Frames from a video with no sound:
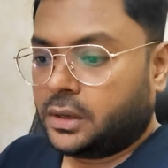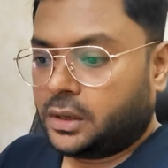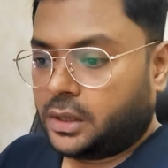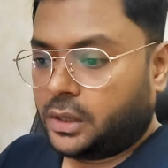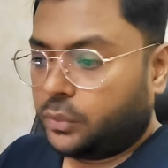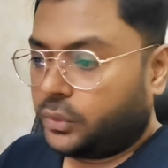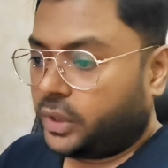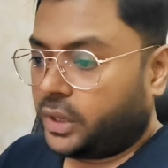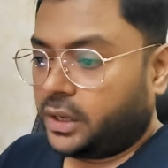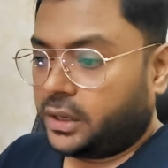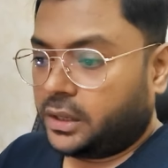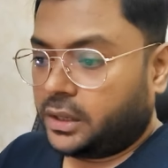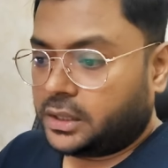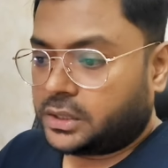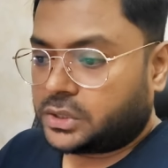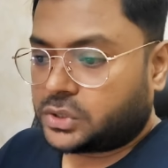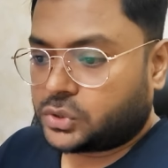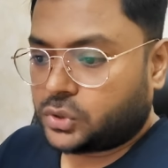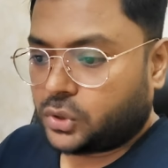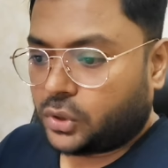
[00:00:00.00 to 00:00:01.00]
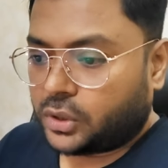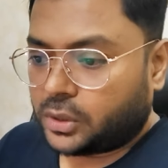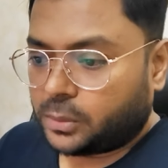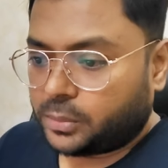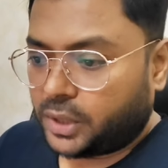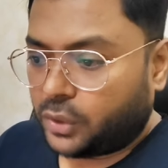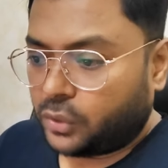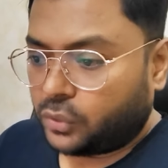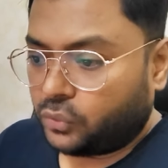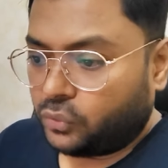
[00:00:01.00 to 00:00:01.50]
Okay, and let's talk
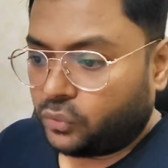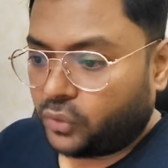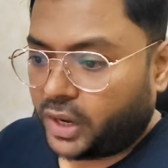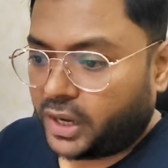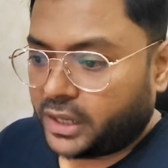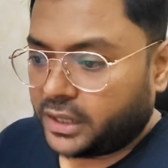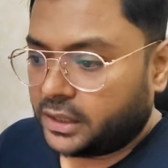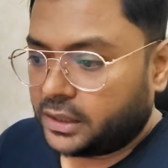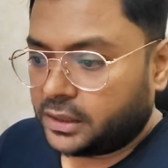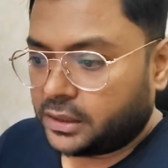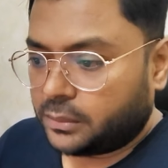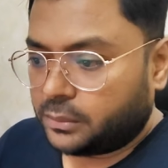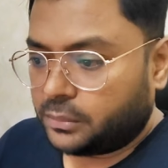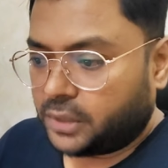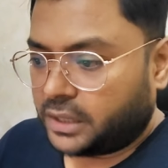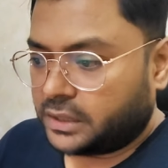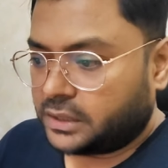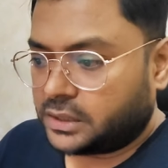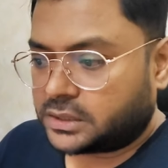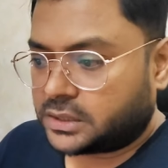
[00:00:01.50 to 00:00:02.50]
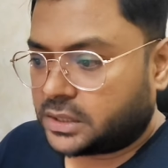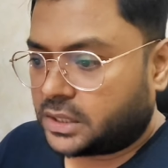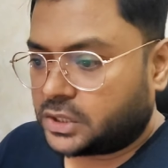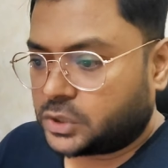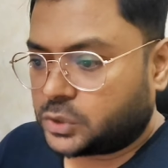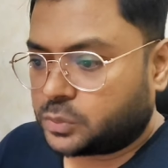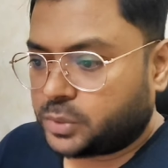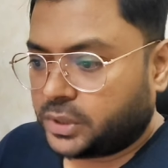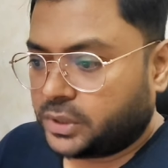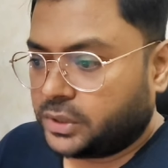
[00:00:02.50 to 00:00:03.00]
about why miners are
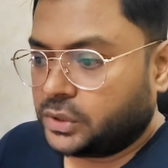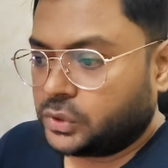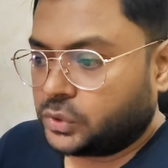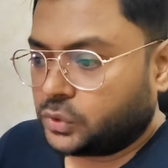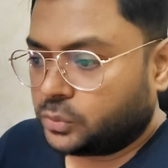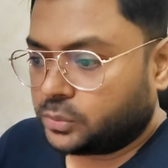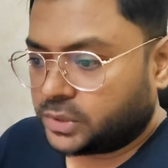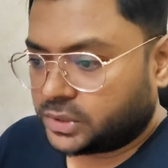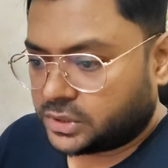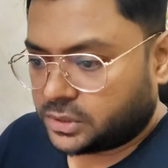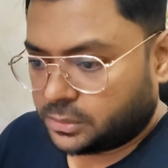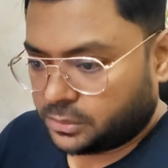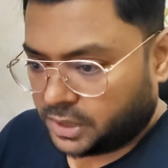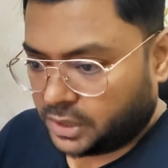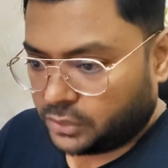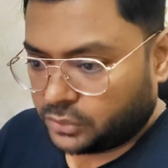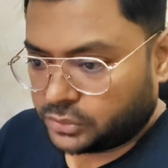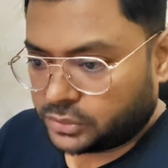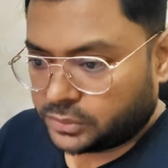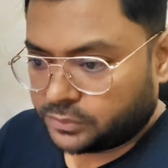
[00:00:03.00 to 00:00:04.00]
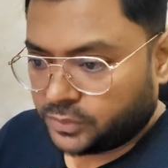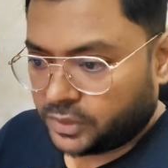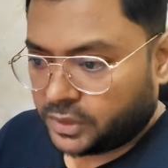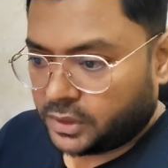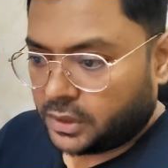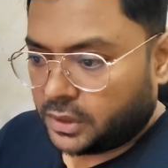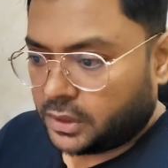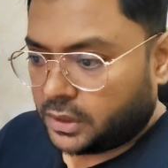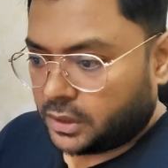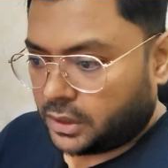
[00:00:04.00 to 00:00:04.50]
spending too much amount.
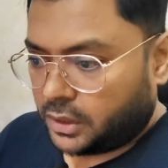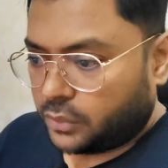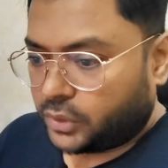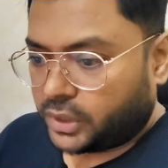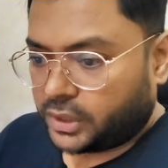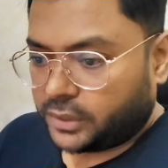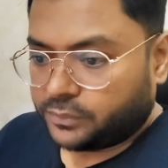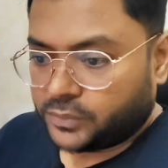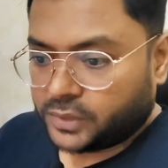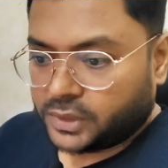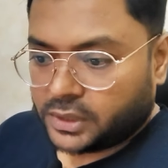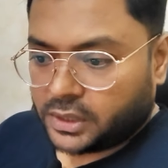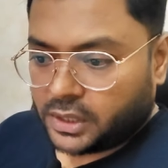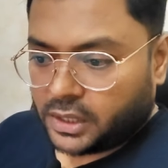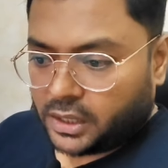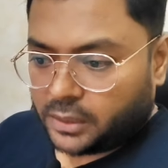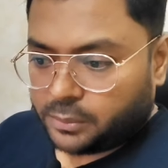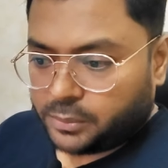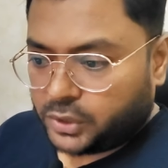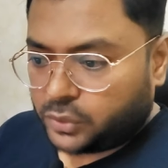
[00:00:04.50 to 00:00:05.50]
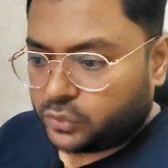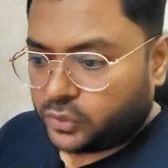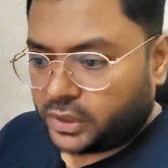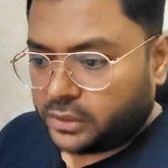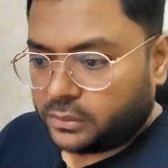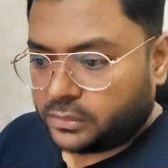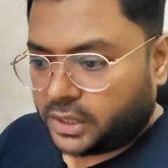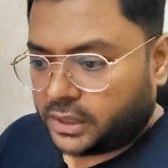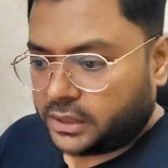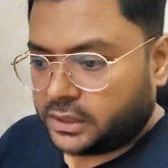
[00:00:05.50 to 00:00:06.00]
Okay, and
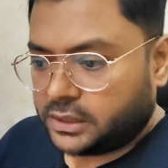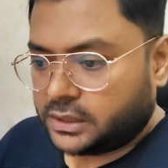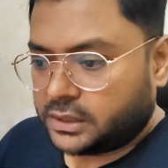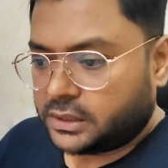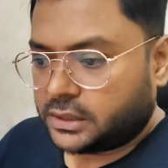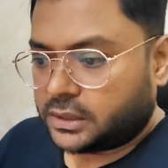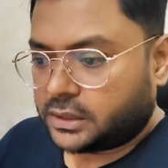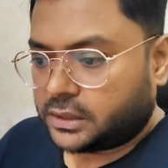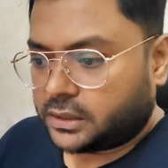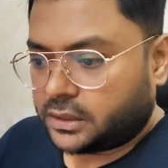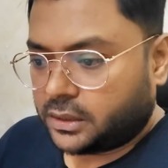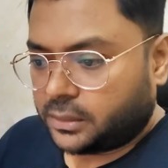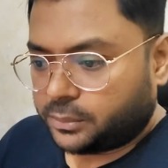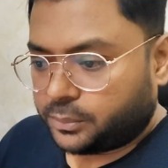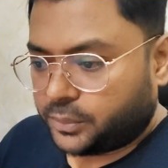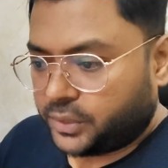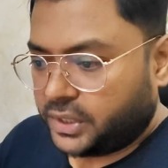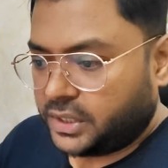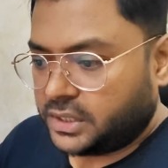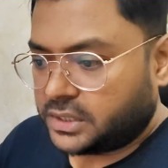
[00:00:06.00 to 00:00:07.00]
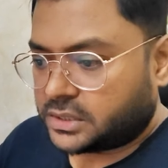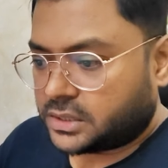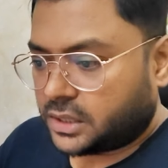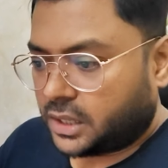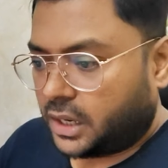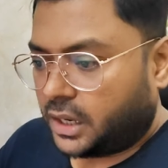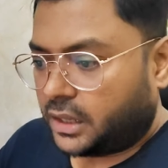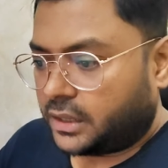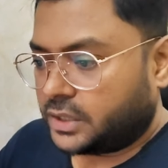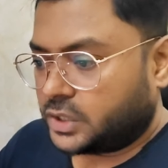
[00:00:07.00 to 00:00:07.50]
Bitcoin mining companies
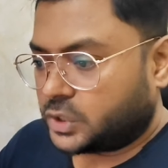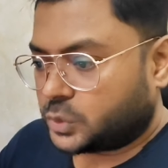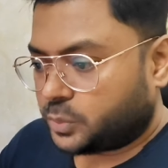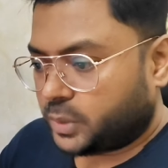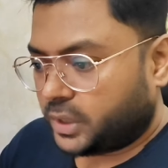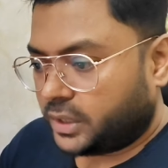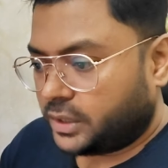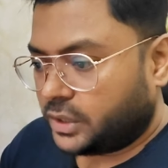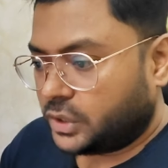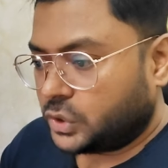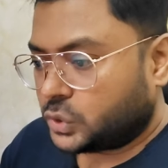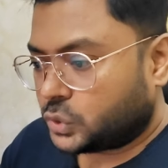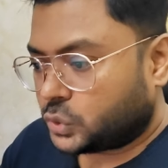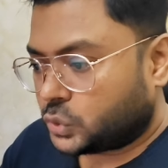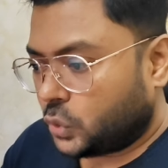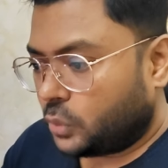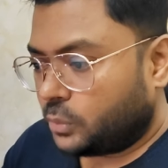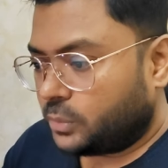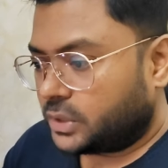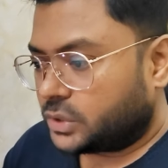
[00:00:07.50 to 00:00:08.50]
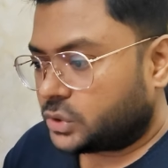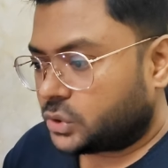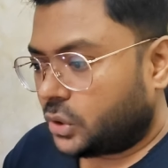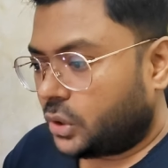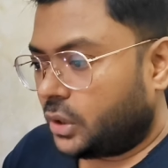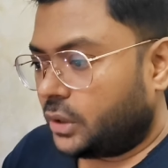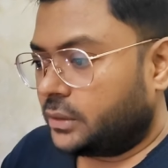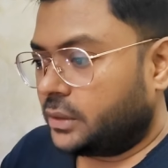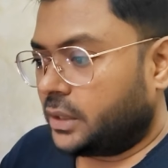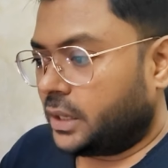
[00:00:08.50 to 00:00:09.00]
are spending so much
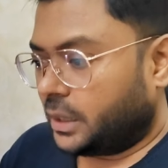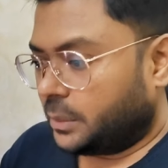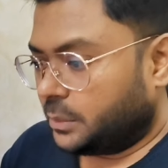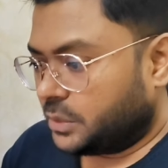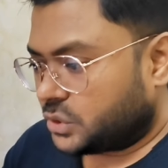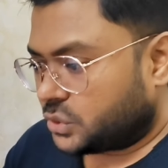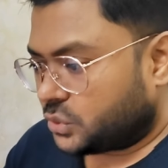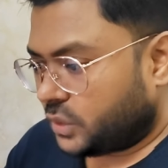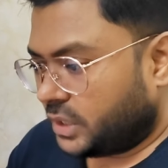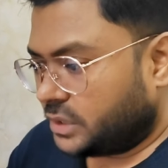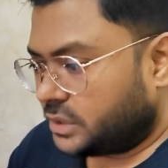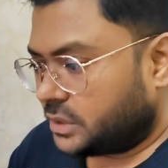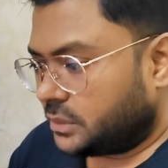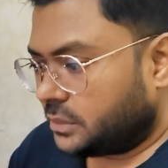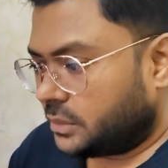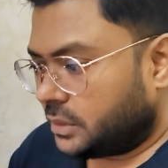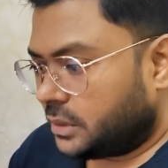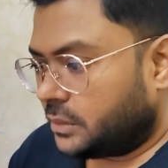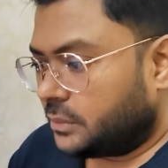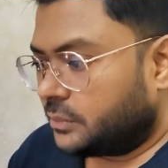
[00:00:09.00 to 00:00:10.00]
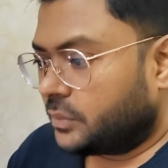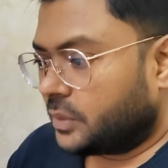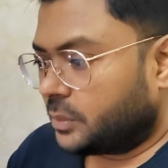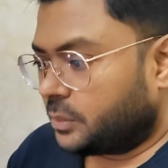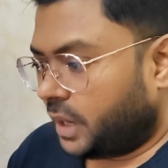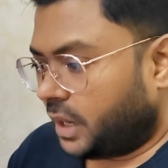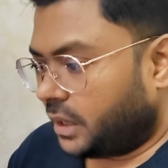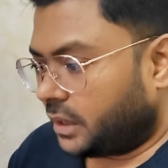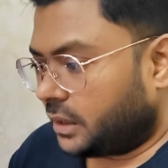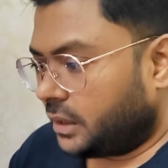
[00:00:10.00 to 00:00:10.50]
on administration,
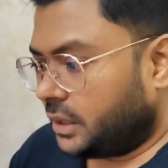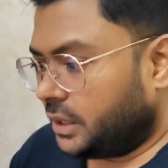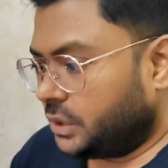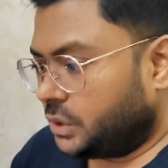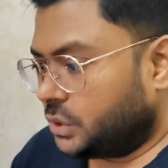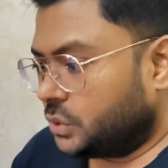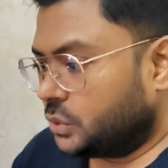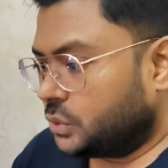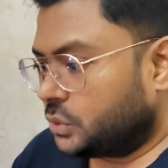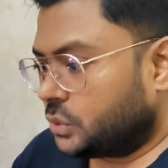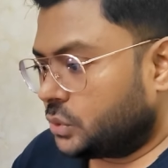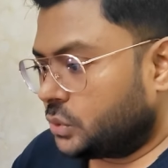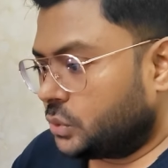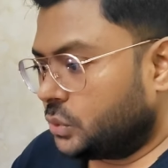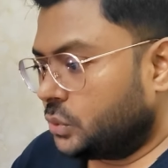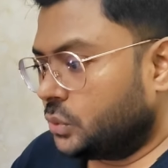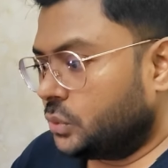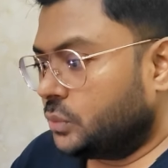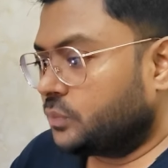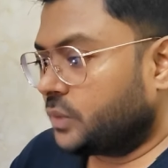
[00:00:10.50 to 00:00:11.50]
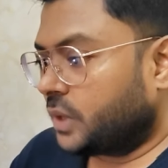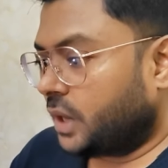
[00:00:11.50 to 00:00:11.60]
partly due to